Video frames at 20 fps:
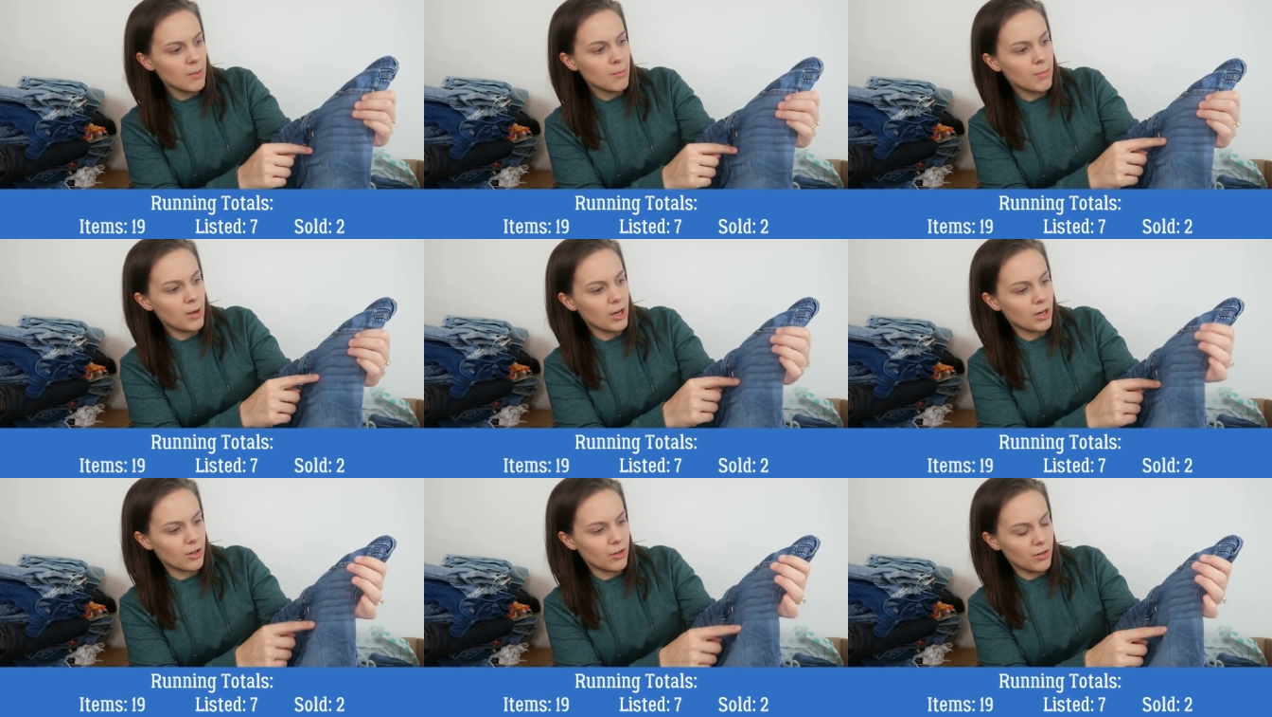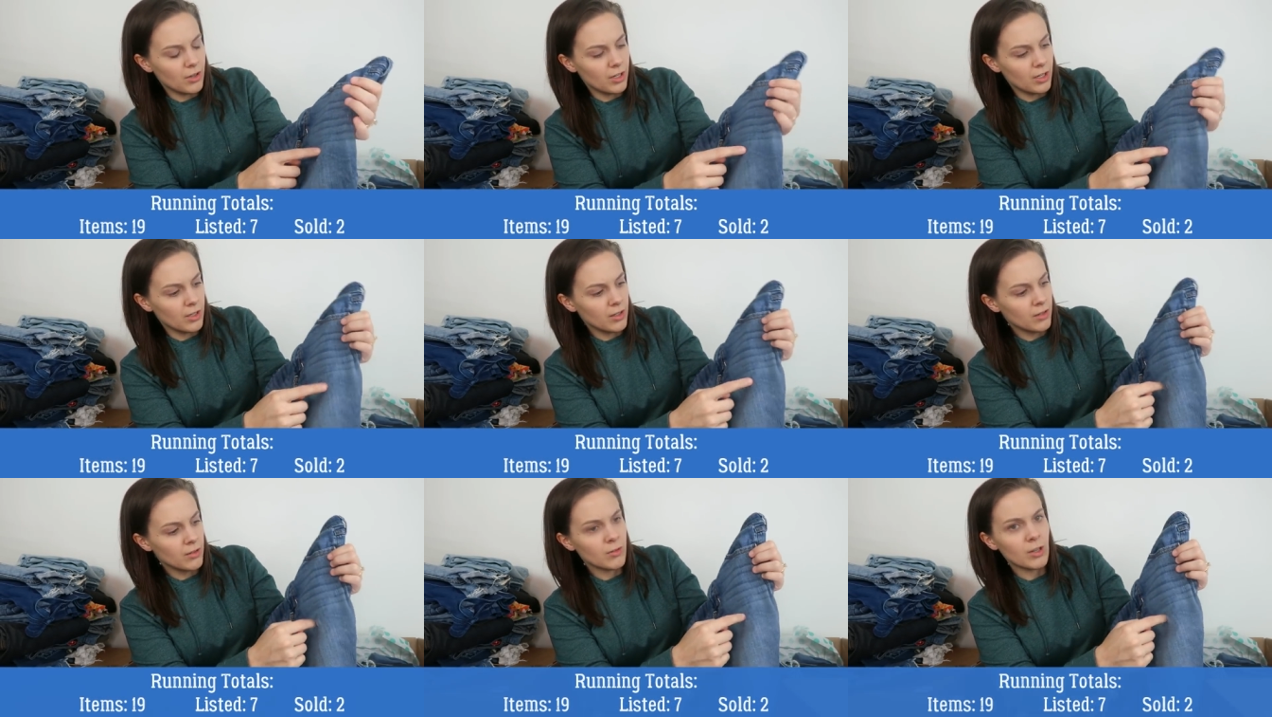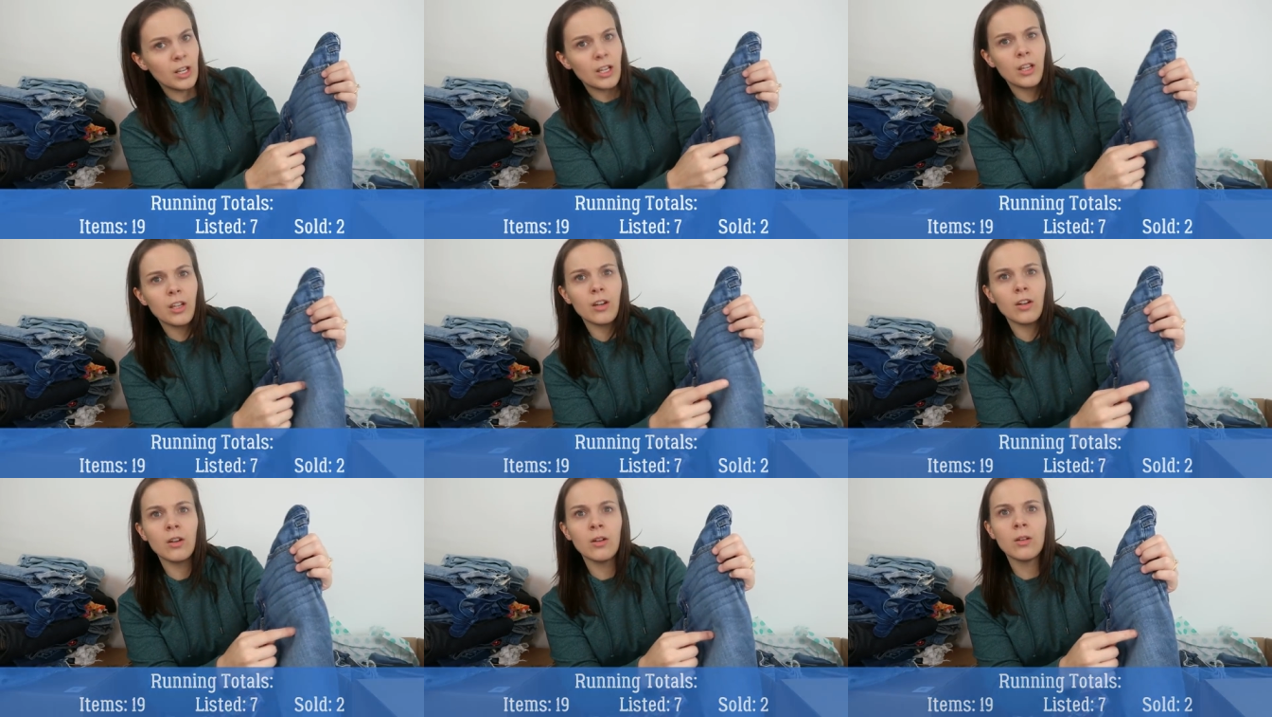puckering right
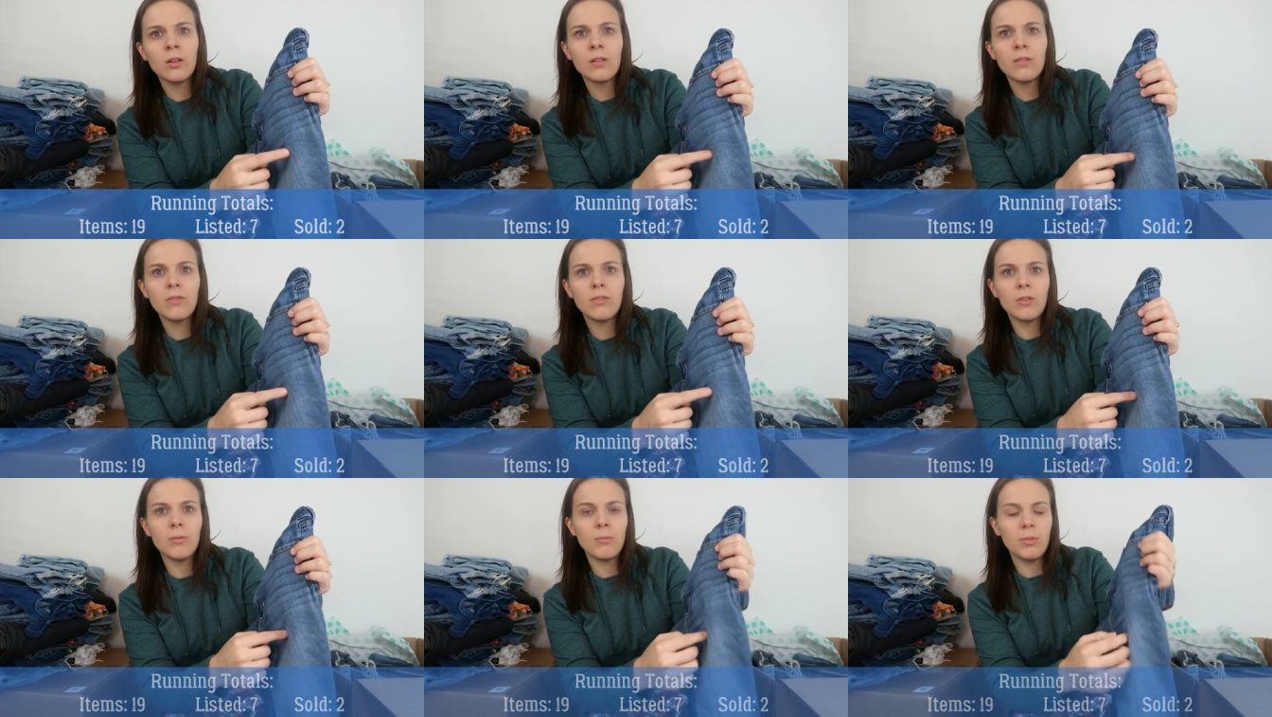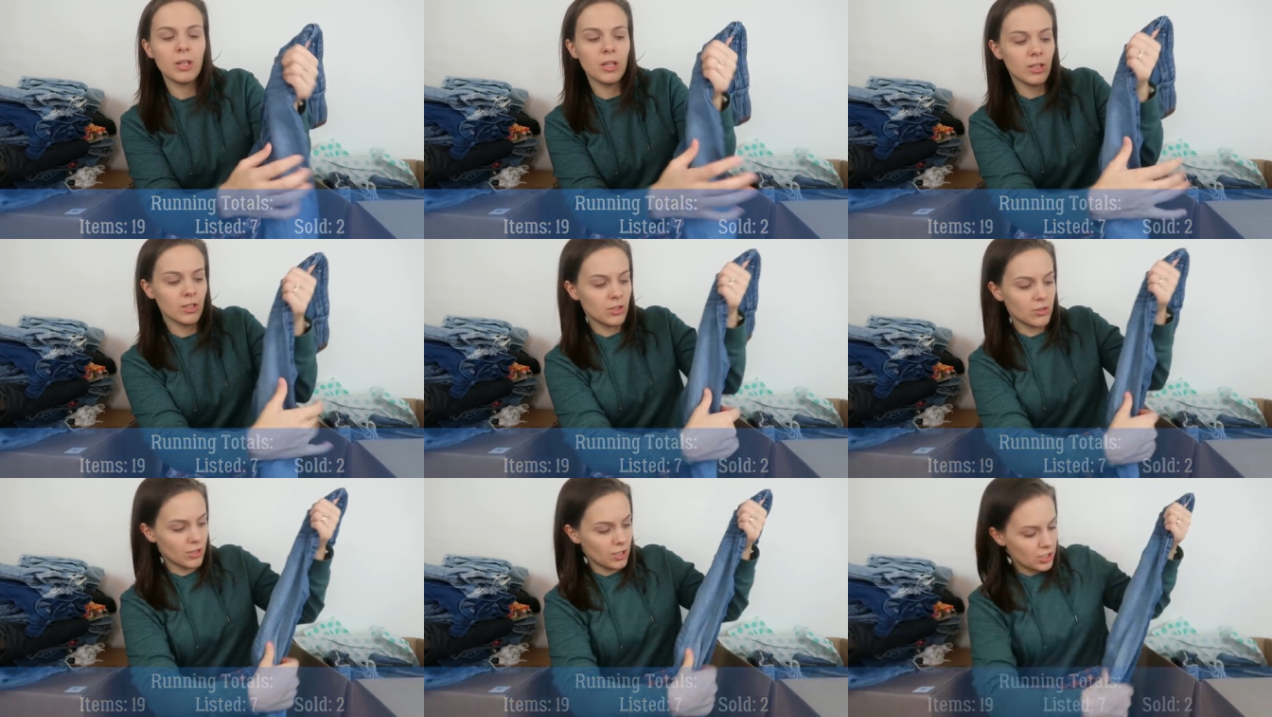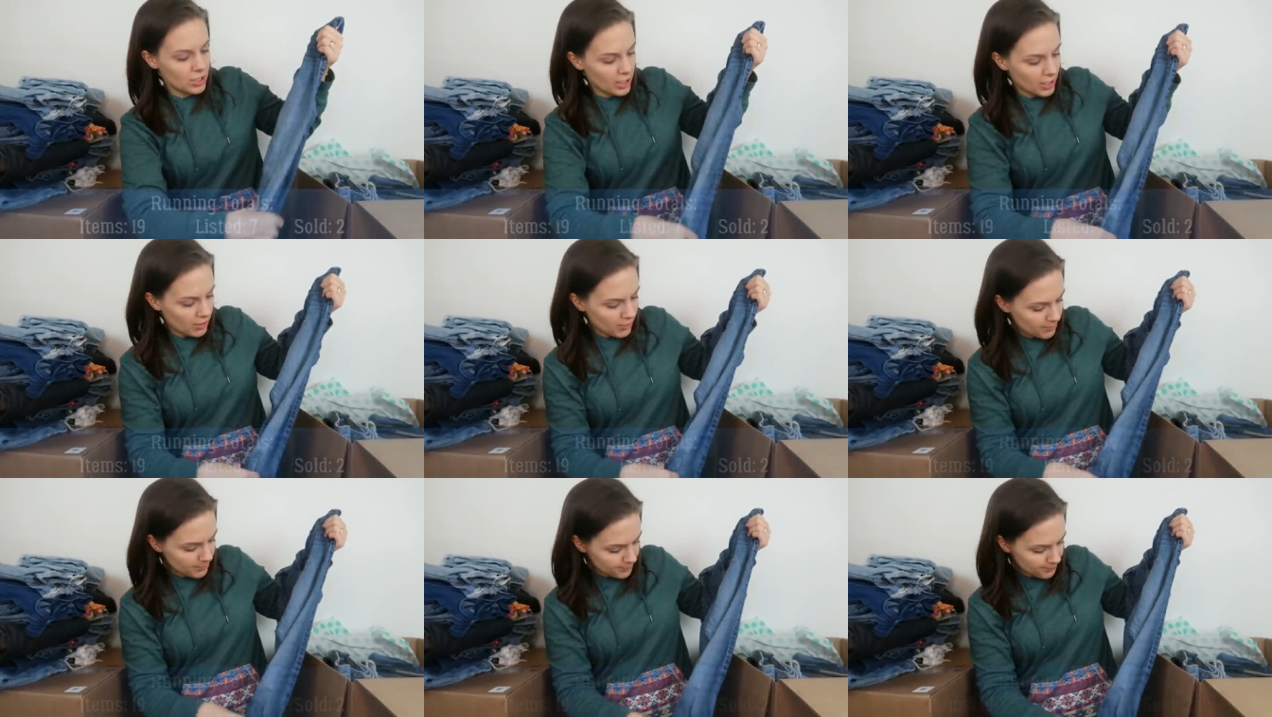here from being stretched
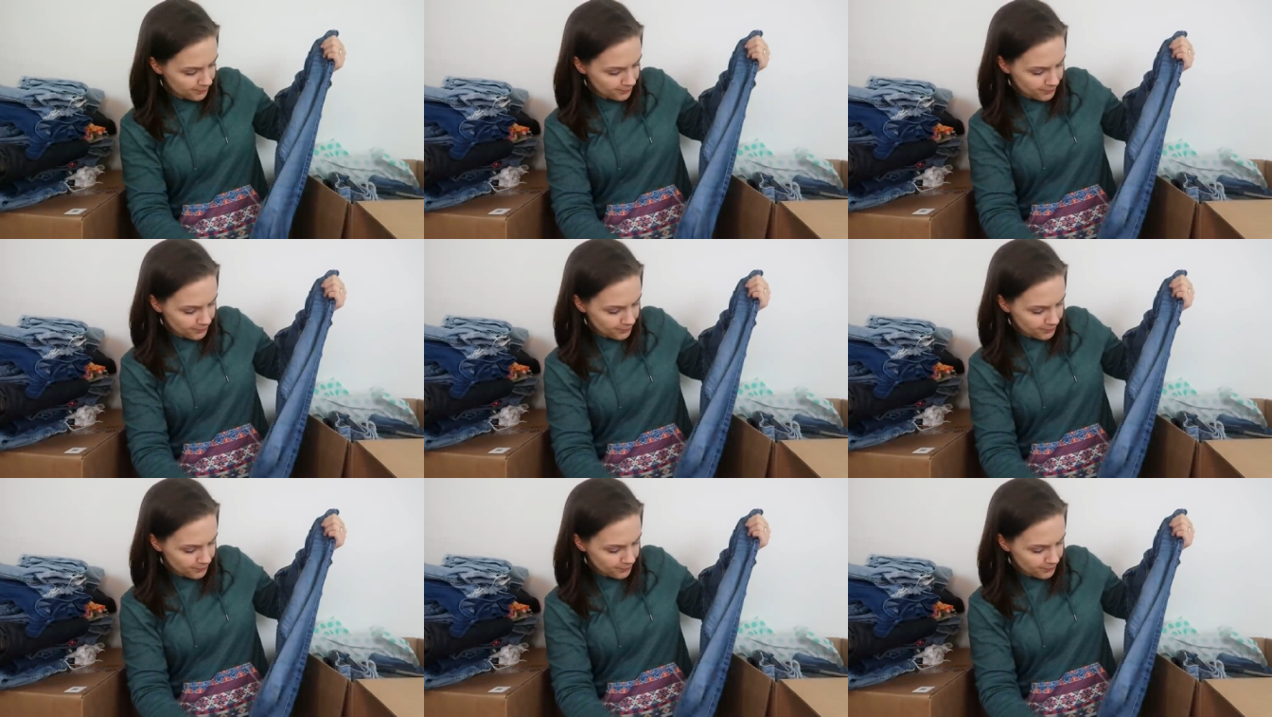out.